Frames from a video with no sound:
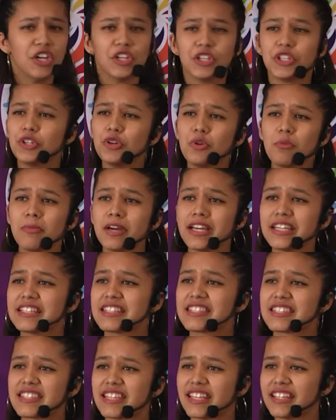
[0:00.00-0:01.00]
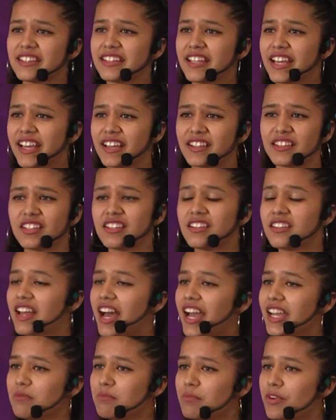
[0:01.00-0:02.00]
You might sit there the
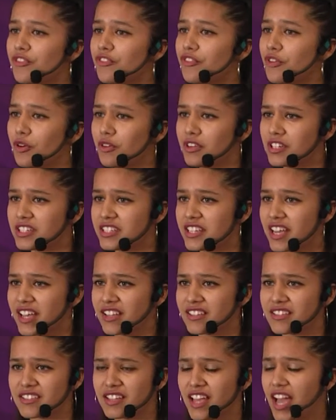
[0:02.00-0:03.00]
night before a test